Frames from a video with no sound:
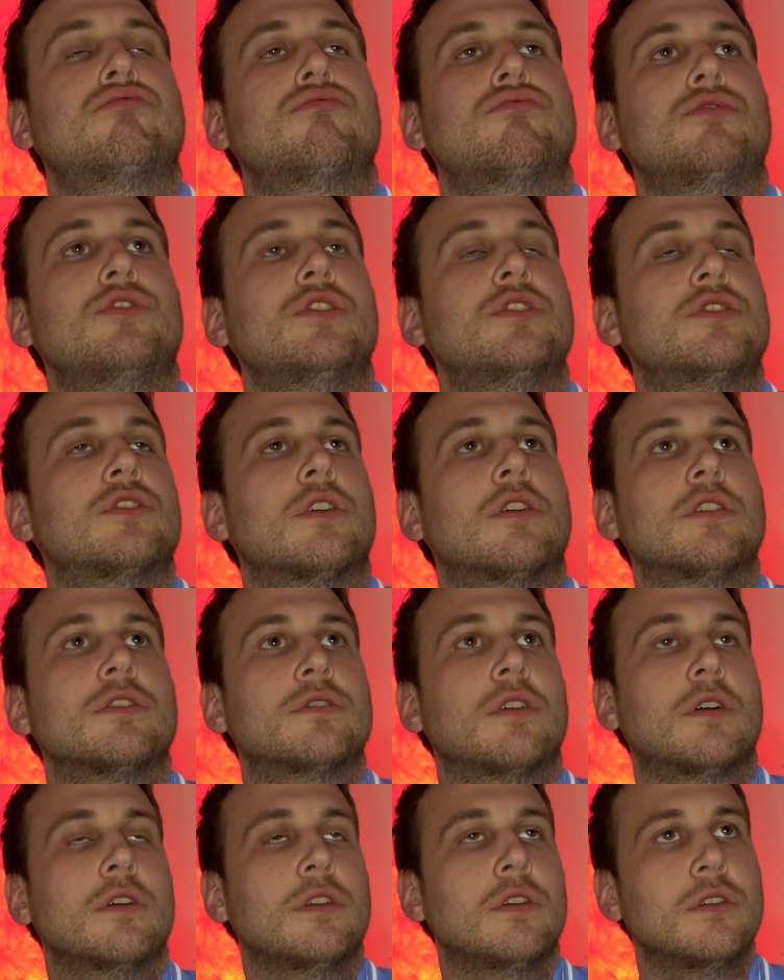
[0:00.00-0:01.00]
You
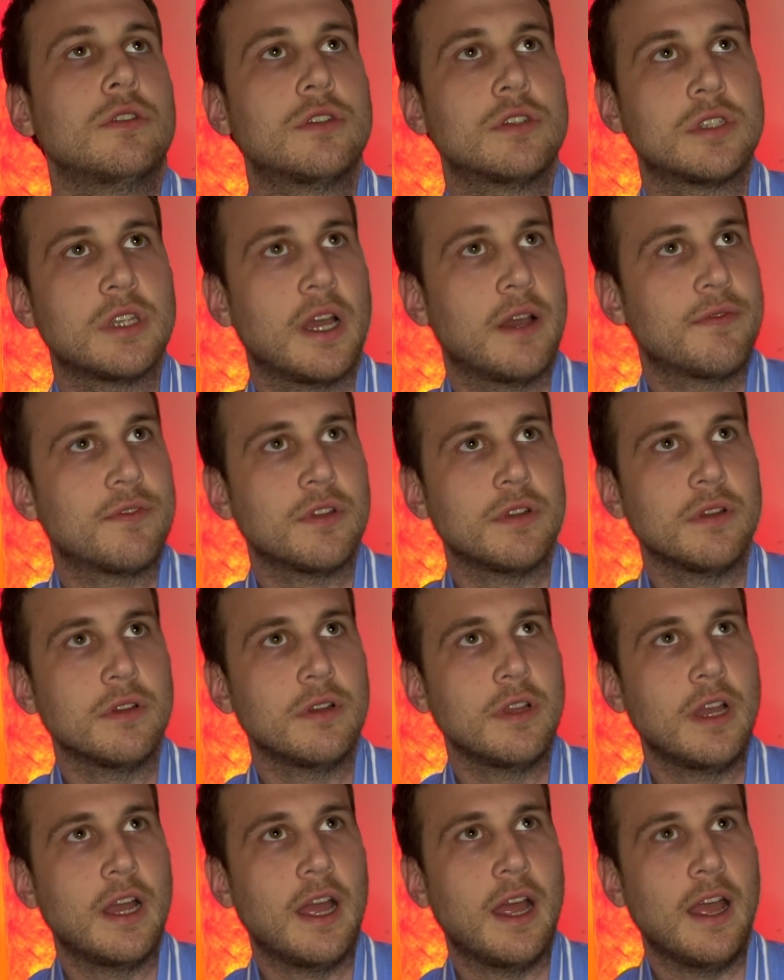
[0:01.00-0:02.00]
just have to,
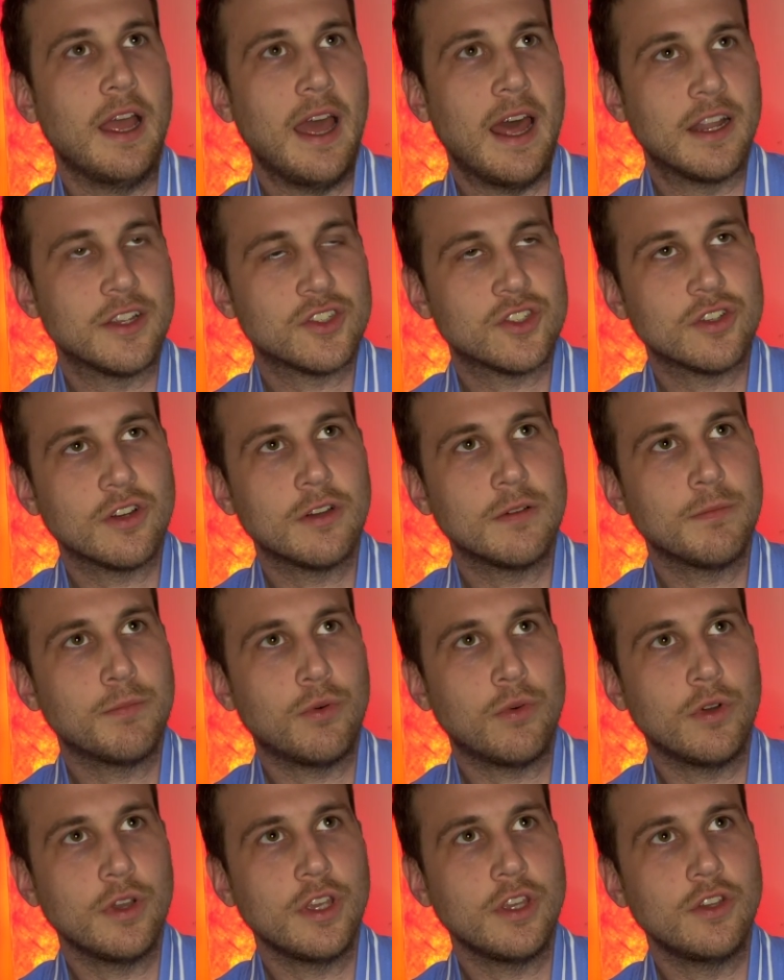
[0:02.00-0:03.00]
at a certain
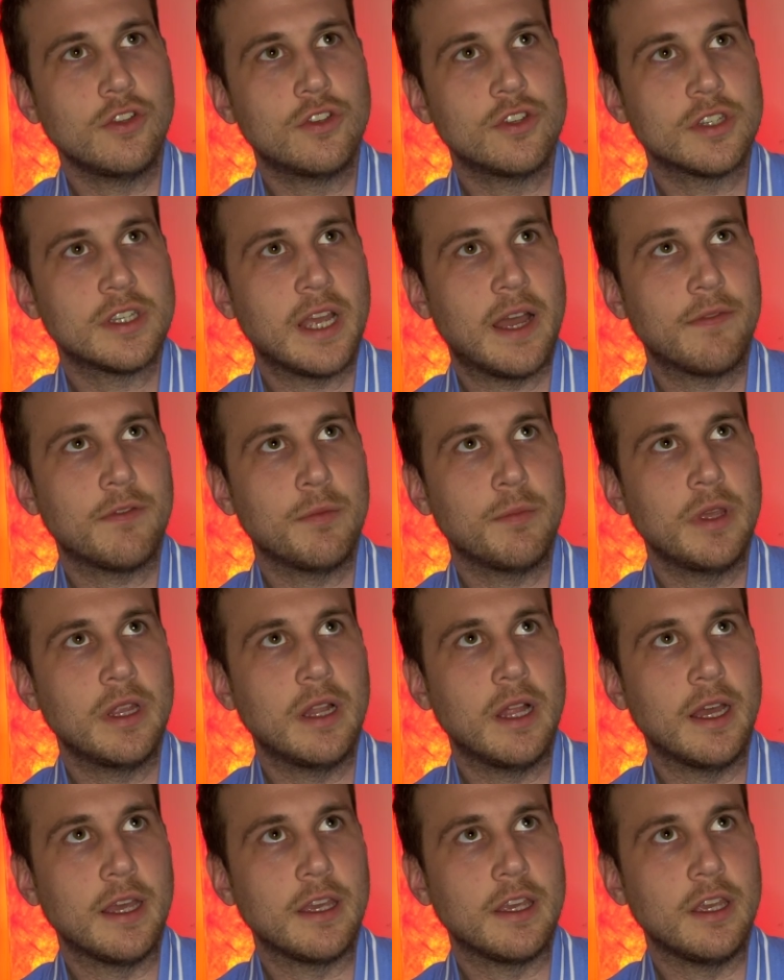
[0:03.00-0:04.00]
point, you just have to be
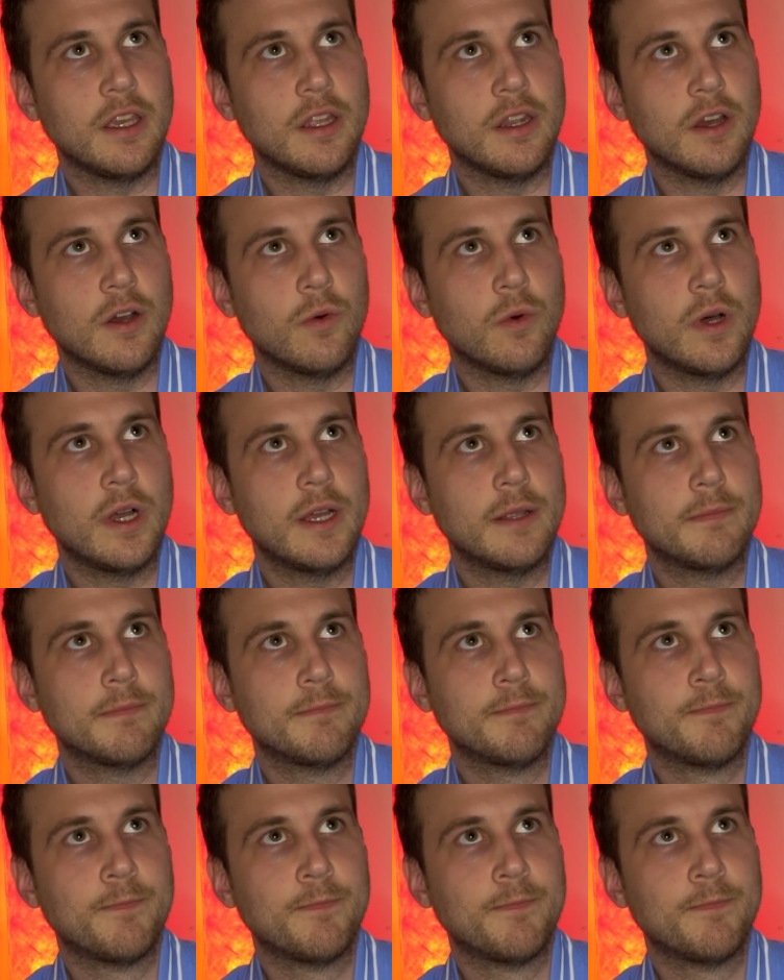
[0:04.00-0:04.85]
like, you know what?